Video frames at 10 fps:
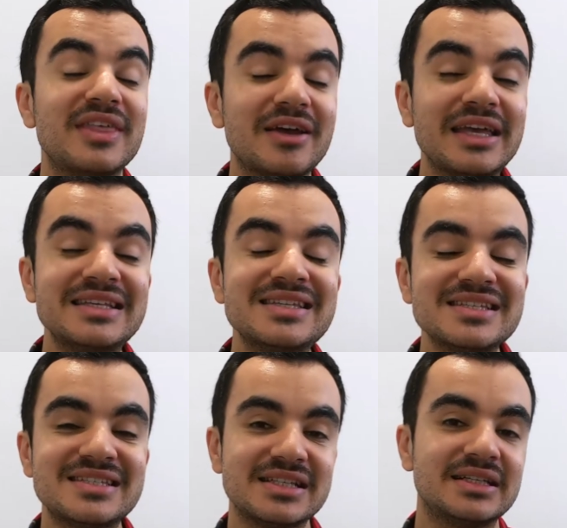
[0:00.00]
there is
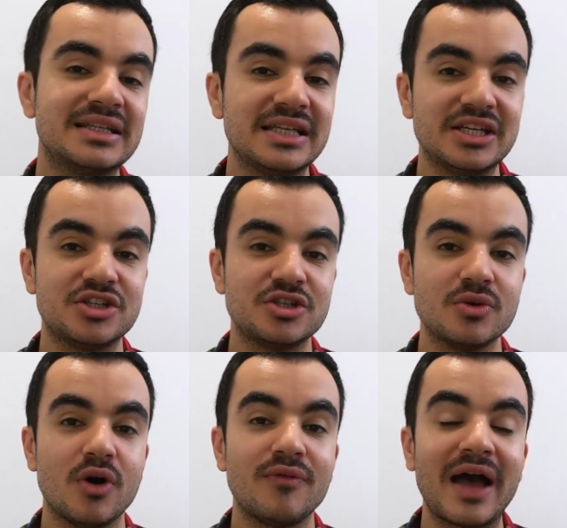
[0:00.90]
still an
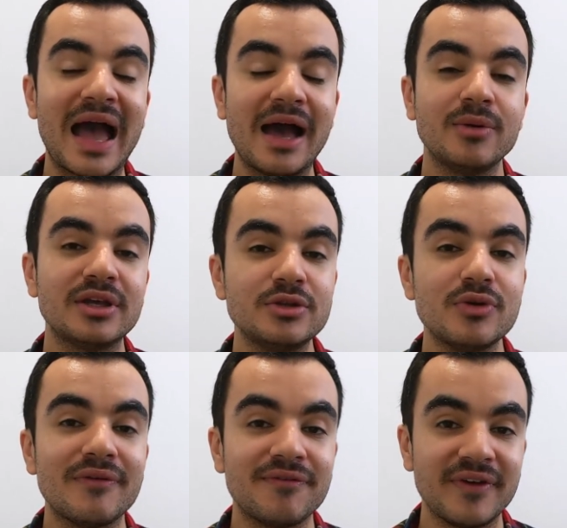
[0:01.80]
issue of how can you
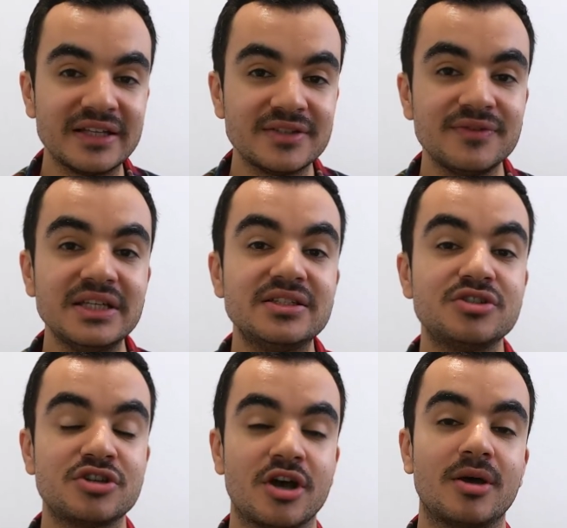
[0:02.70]
effectively
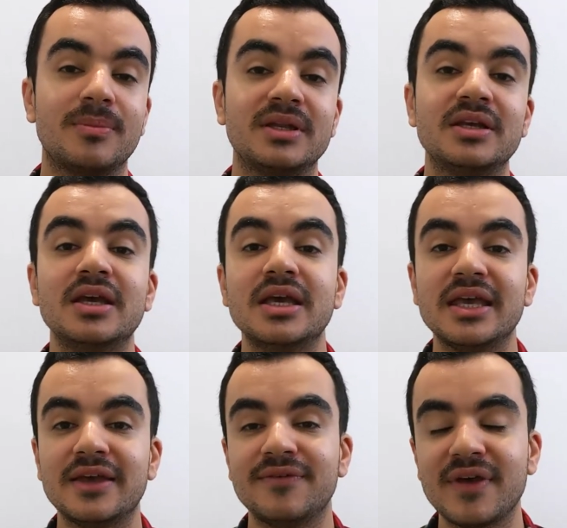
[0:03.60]
determine
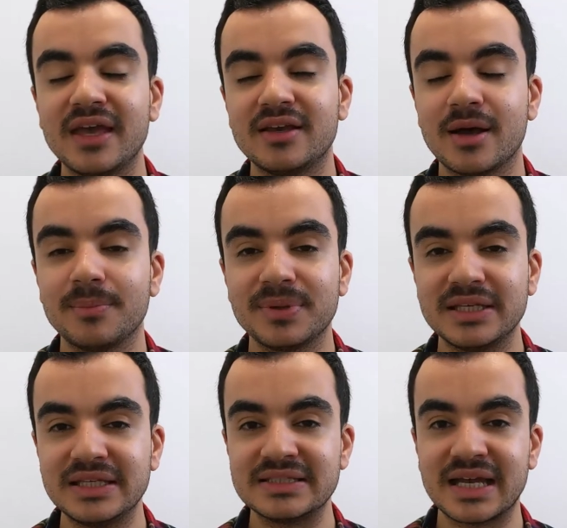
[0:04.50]
if a
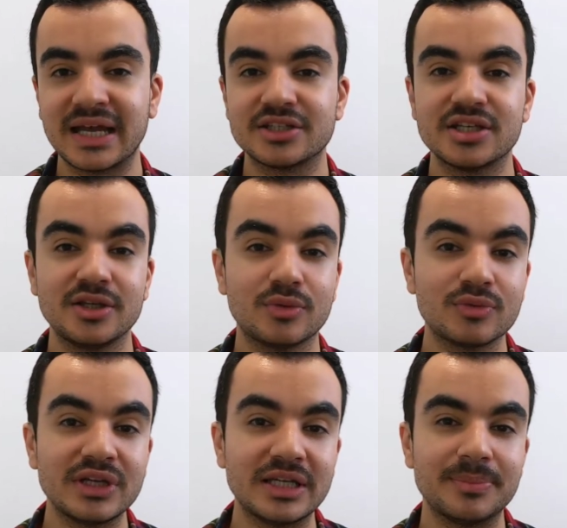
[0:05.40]
company is actually
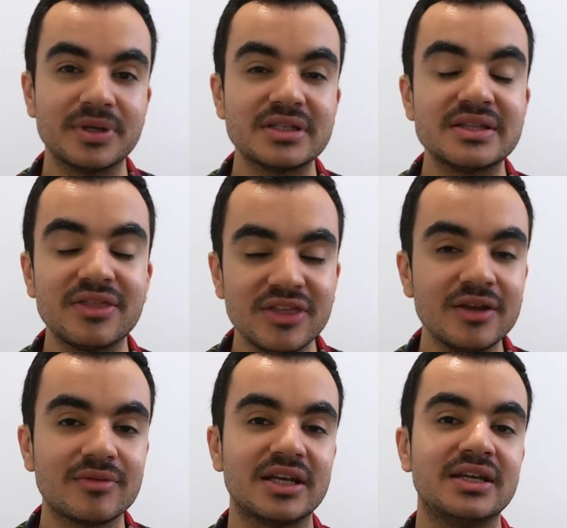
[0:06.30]
green? Because in
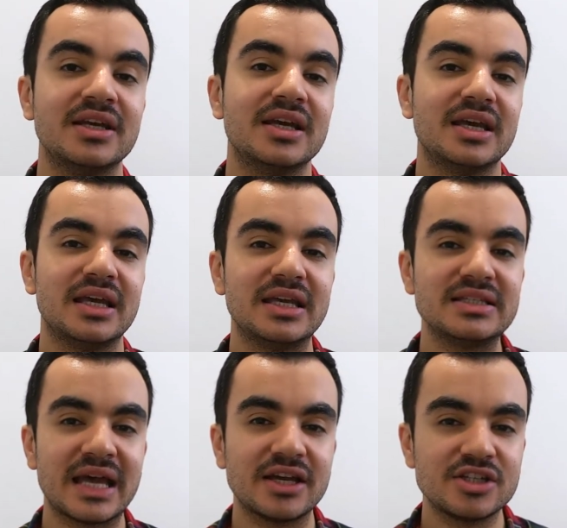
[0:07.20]
theory, it
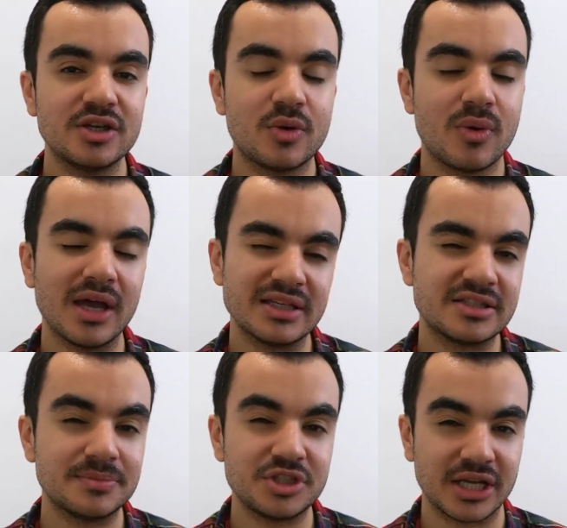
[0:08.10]
is actually quite a
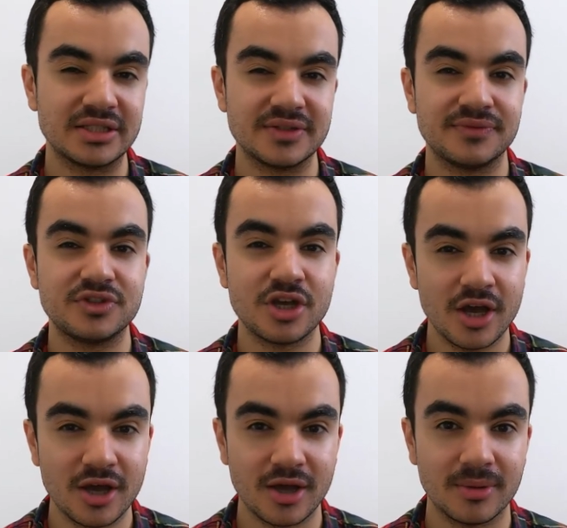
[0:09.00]
subjective
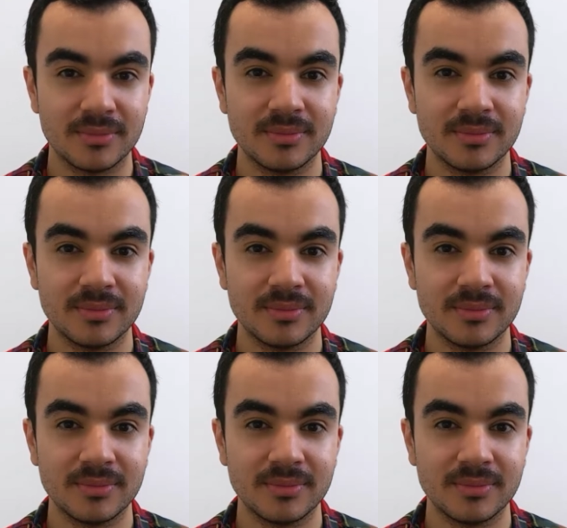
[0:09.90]
term.